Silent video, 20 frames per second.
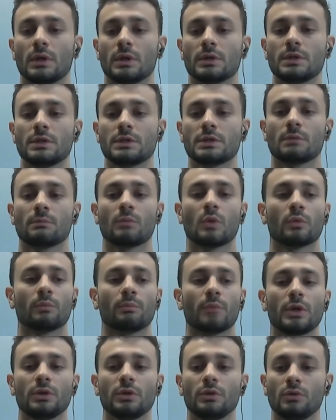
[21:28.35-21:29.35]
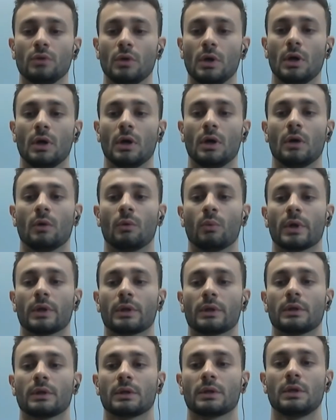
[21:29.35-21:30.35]
system mode menu
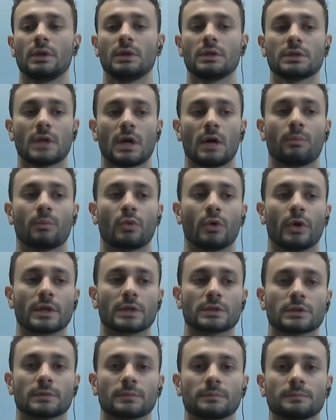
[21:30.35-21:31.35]
when the keys are pressed.